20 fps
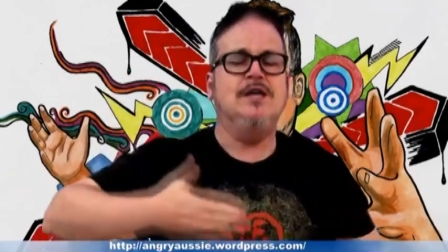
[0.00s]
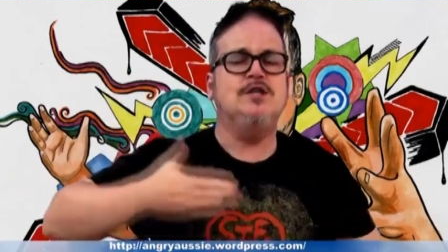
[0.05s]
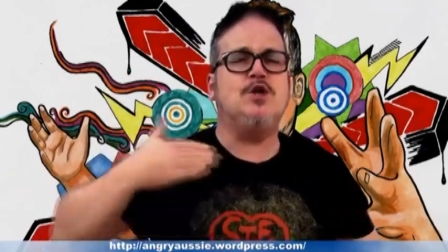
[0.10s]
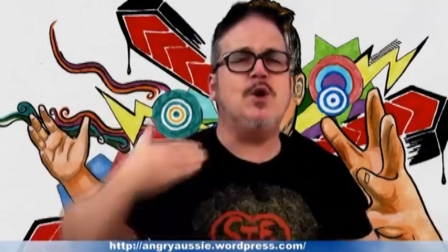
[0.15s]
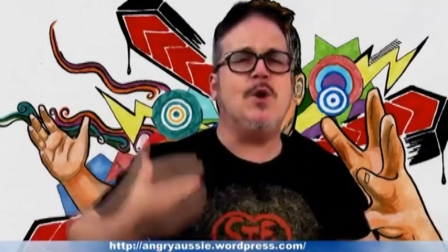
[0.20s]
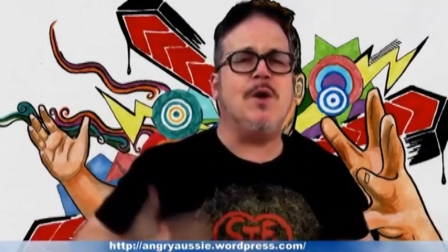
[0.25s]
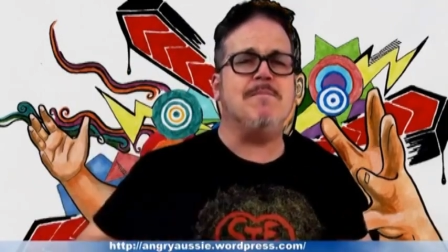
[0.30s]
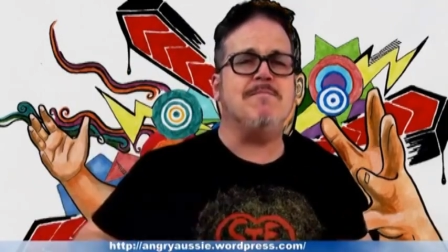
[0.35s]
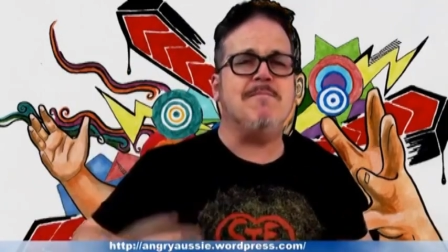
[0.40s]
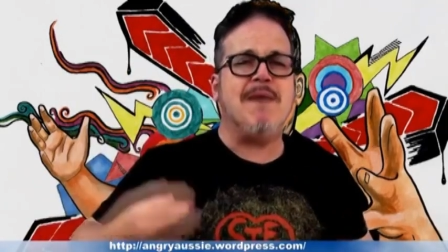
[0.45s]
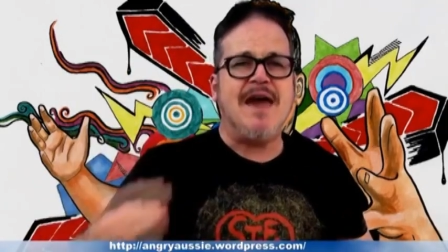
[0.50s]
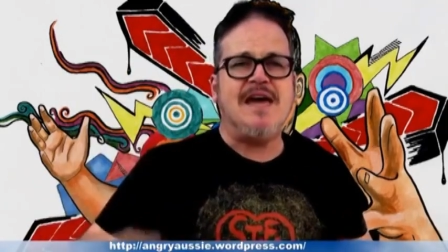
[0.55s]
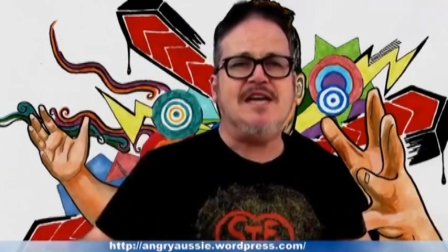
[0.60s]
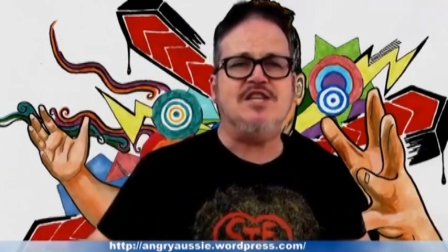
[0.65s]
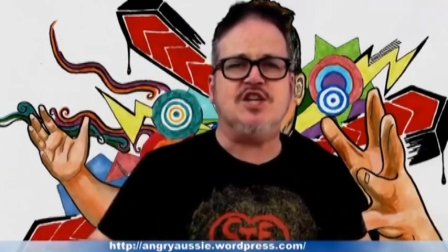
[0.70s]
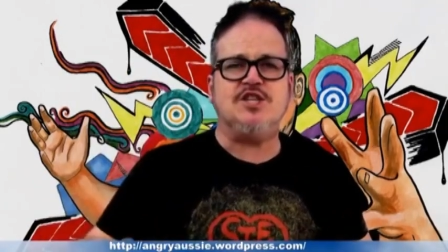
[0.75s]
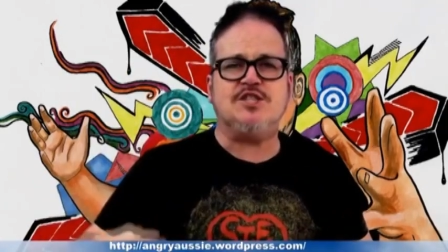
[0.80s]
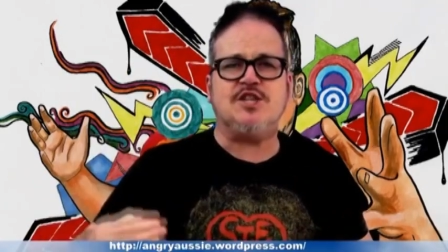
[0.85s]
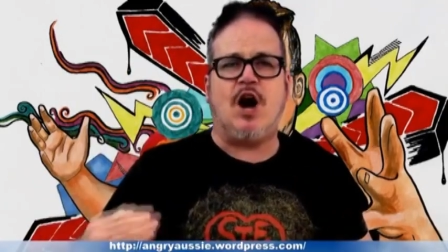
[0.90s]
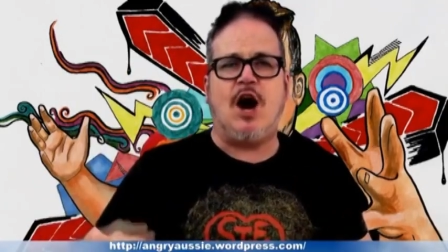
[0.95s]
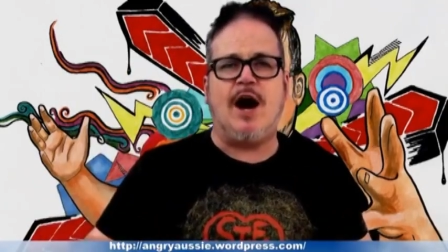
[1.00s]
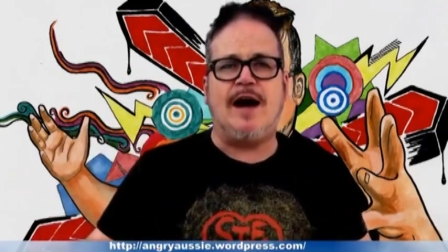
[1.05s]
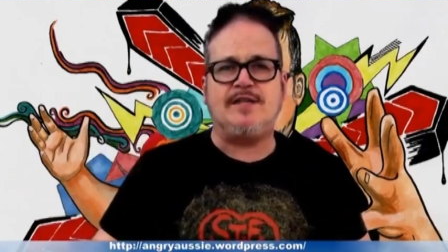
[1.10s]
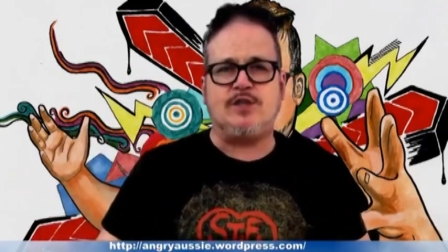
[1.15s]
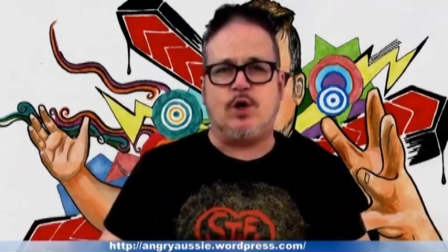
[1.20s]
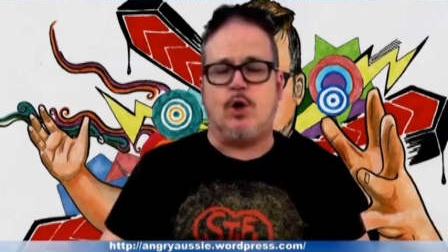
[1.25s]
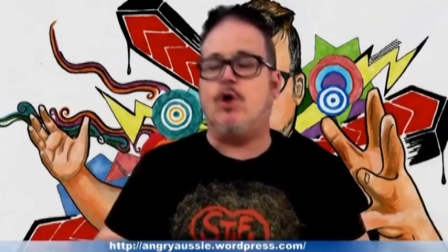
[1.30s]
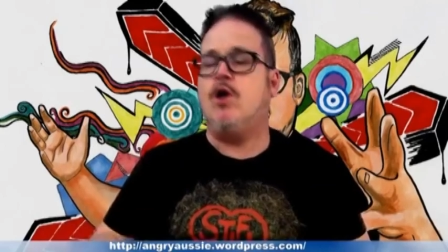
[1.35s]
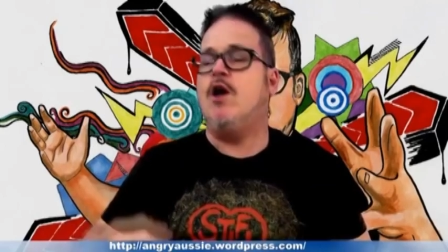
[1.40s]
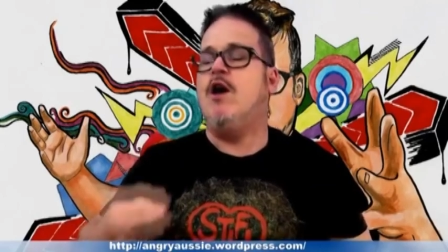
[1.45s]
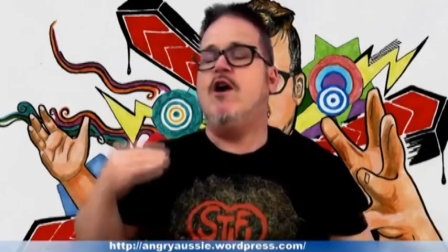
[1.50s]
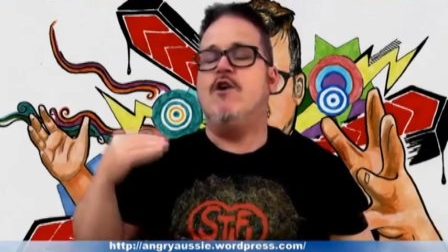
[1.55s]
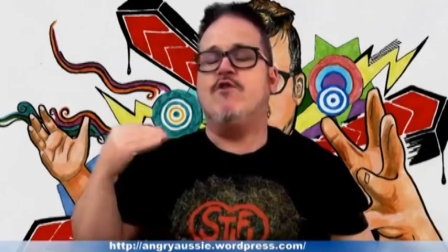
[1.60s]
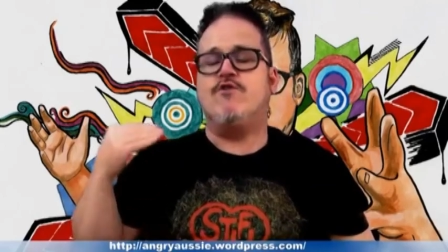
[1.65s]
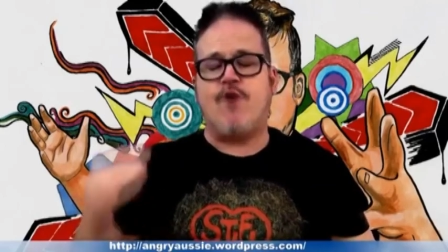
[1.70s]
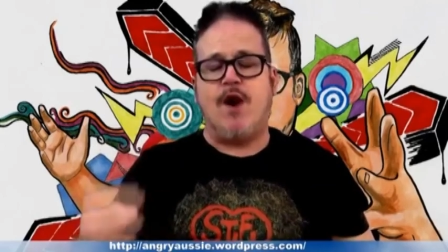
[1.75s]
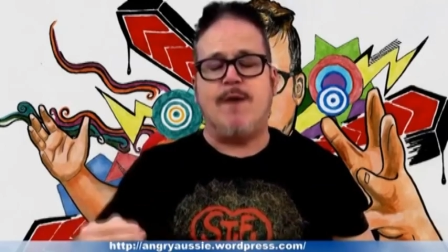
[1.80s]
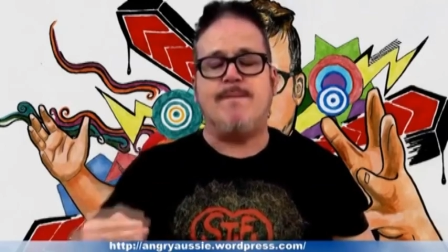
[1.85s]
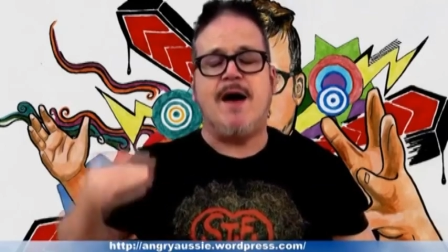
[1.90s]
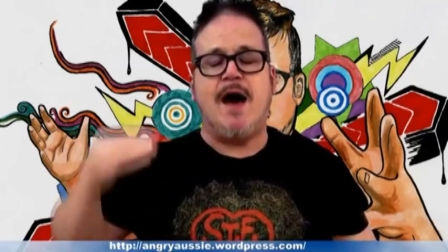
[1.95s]
to a major title
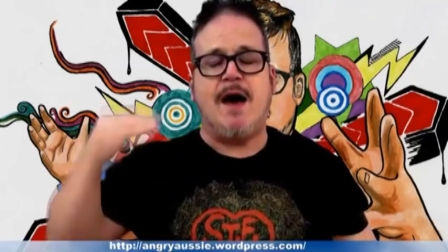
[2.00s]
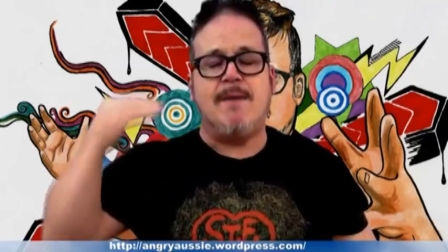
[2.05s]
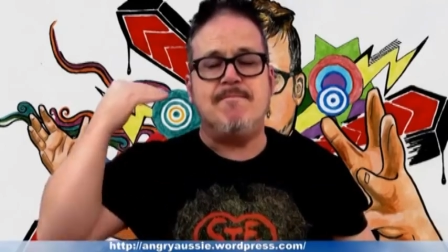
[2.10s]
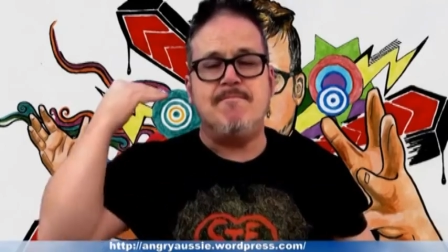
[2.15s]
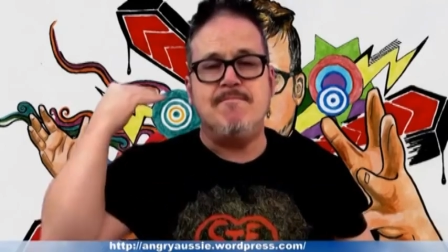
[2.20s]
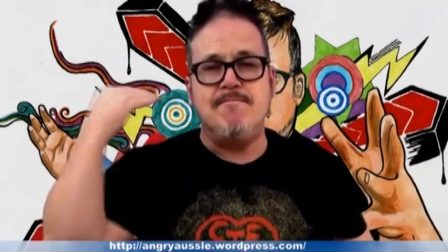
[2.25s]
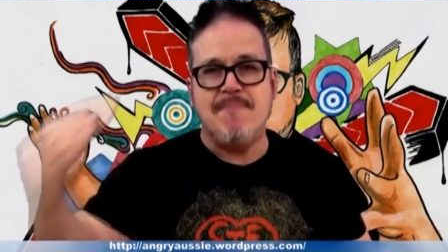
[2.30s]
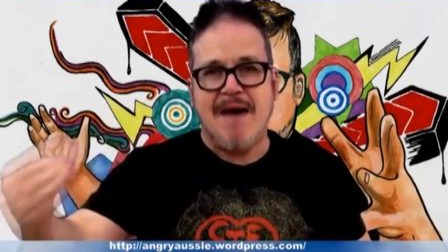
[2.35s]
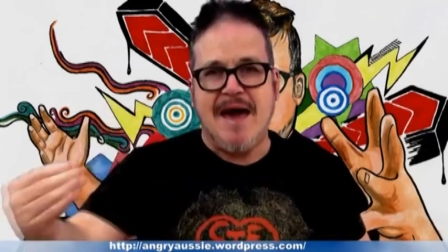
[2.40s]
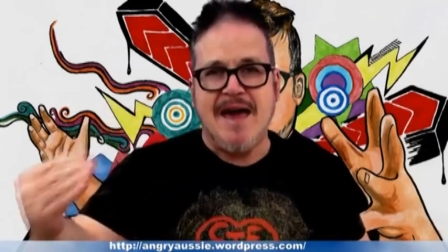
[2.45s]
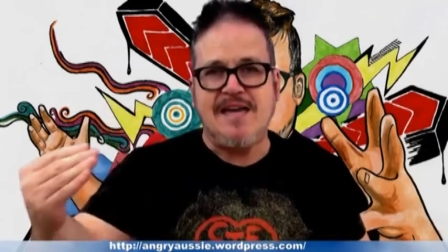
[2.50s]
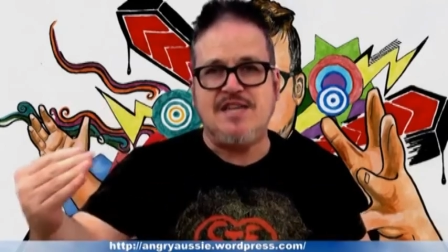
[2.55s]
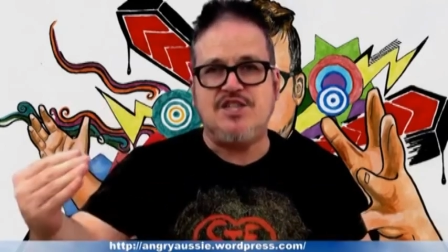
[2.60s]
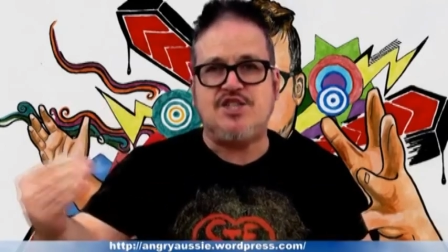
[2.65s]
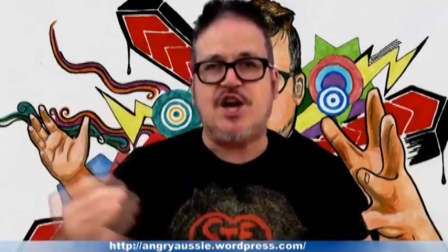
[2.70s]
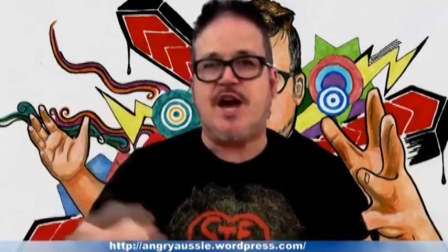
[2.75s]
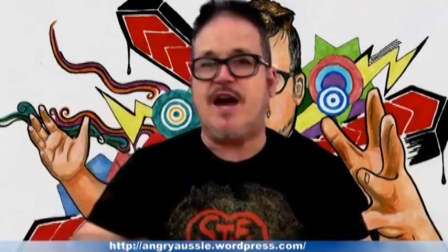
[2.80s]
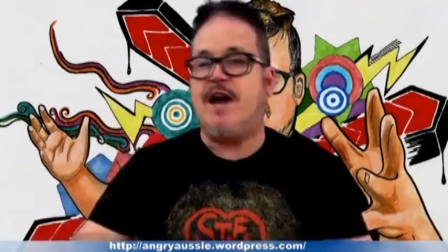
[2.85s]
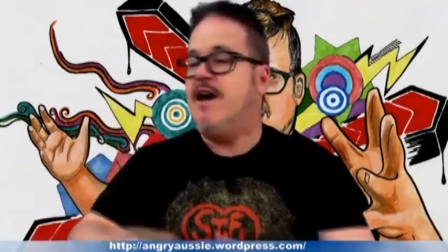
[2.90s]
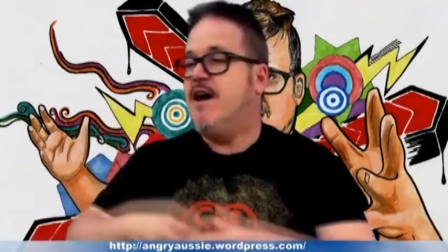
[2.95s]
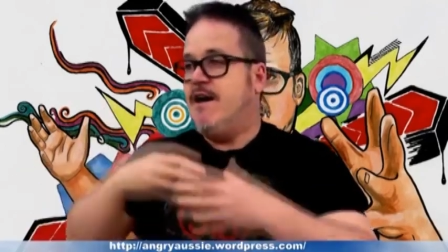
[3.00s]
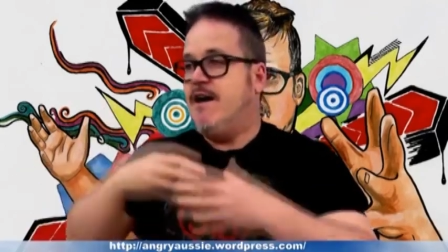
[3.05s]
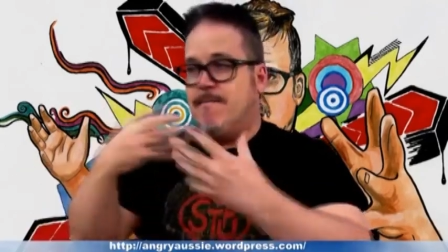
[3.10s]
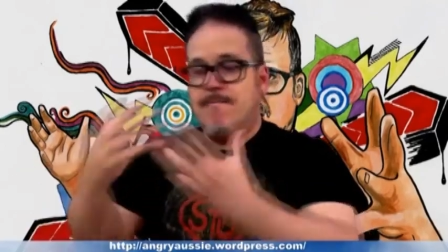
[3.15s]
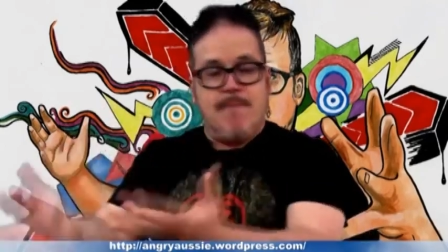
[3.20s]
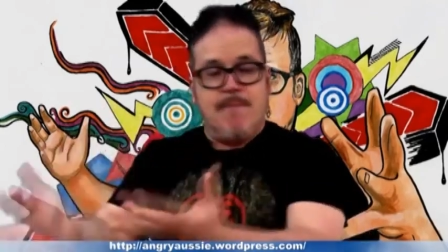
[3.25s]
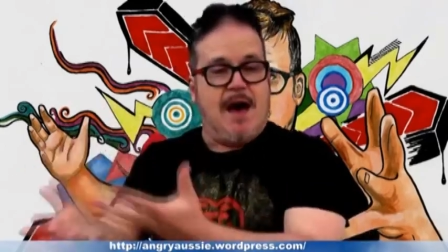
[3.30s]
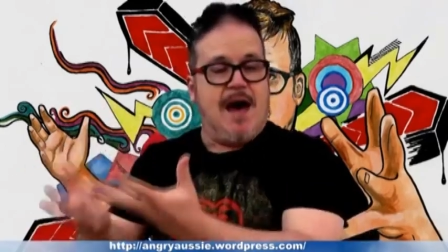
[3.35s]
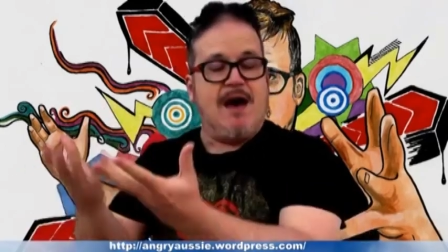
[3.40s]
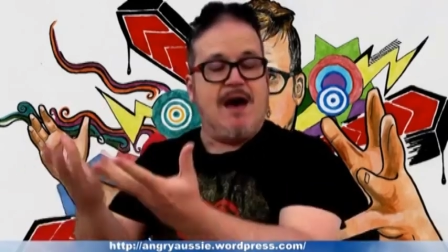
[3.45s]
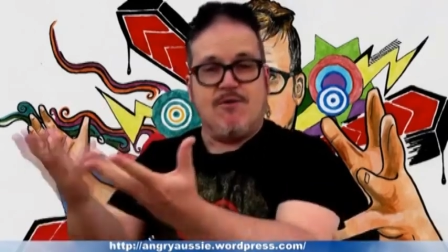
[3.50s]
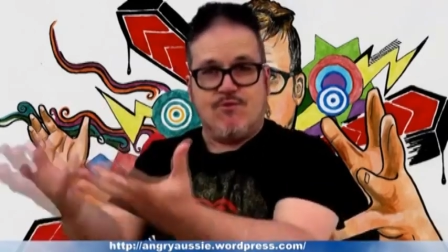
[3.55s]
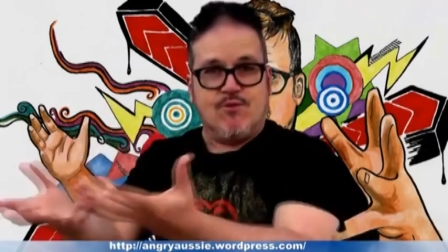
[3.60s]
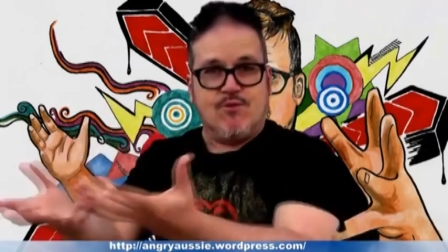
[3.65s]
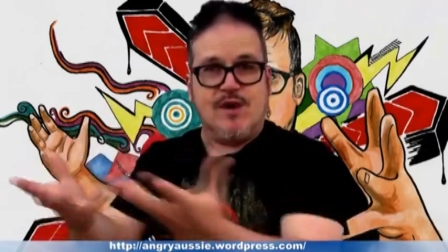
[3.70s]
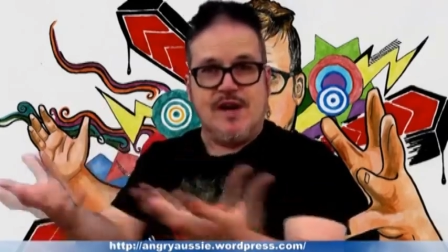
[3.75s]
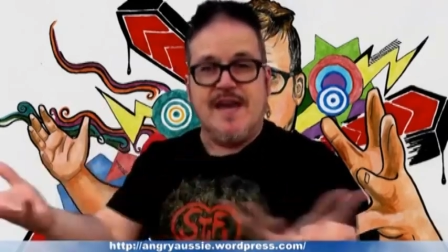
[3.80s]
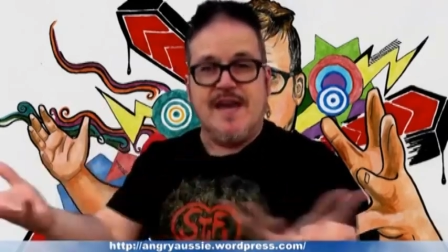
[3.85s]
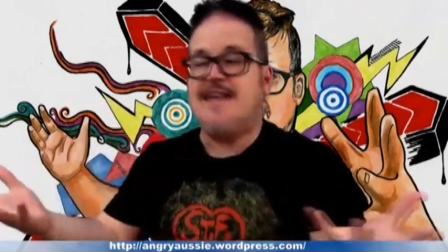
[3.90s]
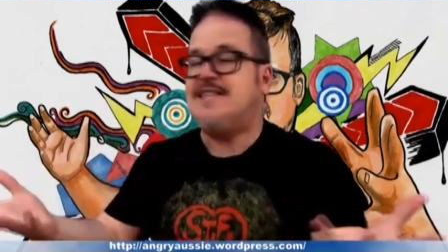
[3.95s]
from a major uh,
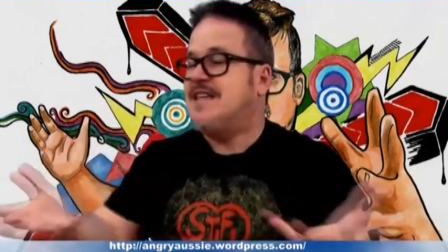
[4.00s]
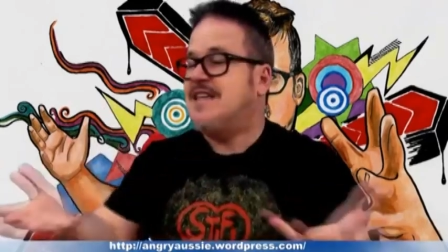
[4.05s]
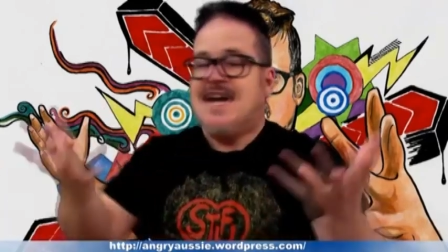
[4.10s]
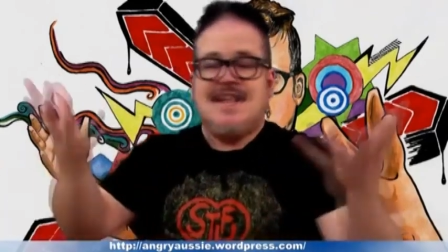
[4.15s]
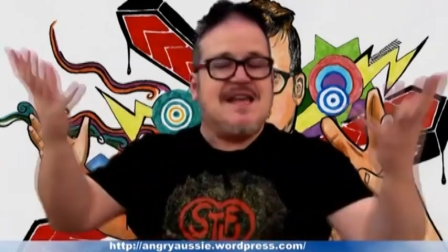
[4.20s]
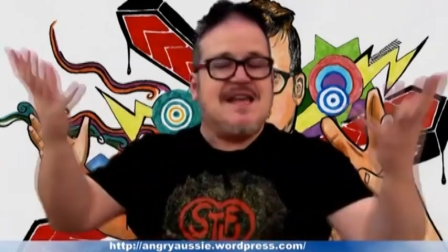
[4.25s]
release,